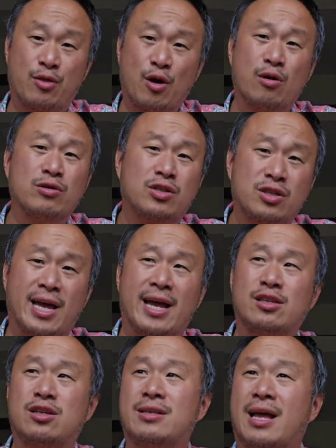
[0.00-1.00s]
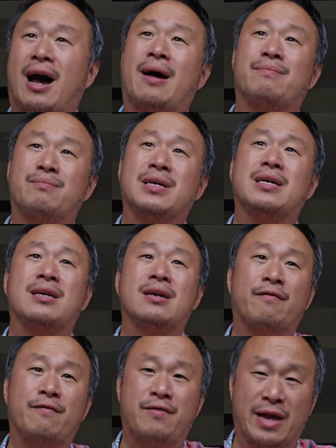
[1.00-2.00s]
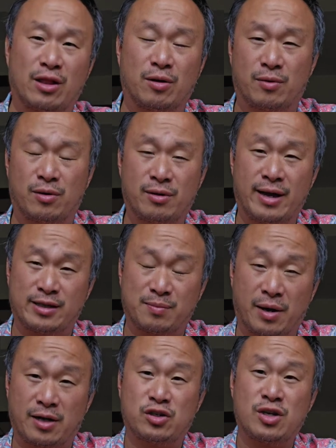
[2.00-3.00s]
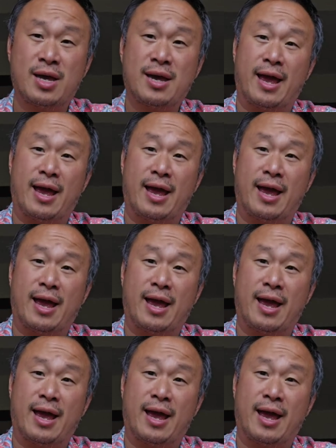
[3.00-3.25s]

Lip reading: those tend to not be available as much.